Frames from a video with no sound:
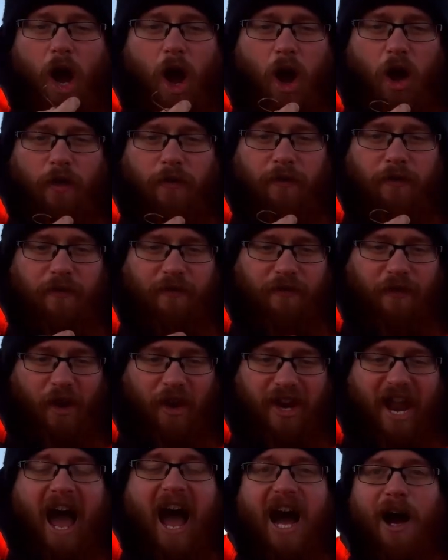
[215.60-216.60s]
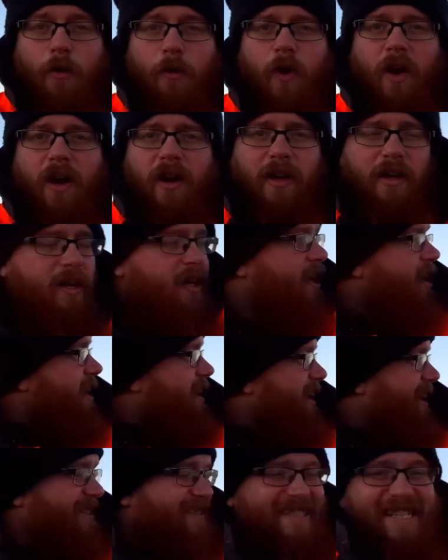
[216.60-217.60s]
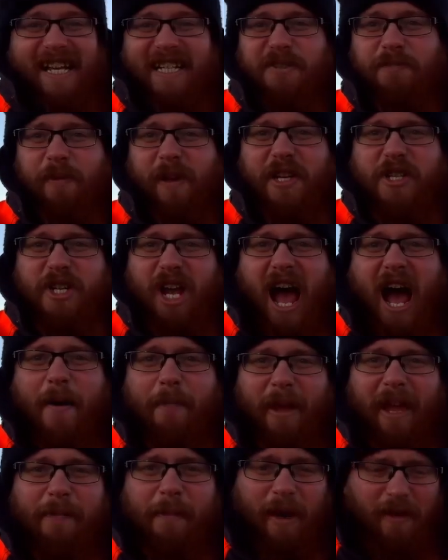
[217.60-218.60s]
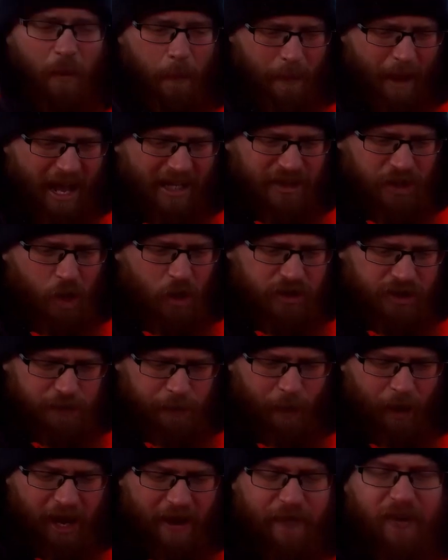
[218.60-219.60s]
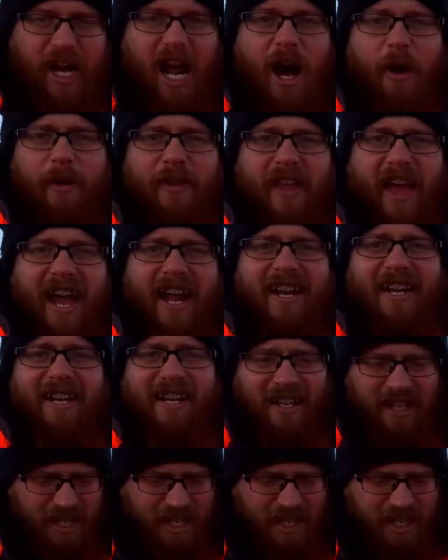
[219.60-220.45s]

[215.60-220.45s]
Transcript: on for now, because this beach can be a bit of a bass hotspot every now and then,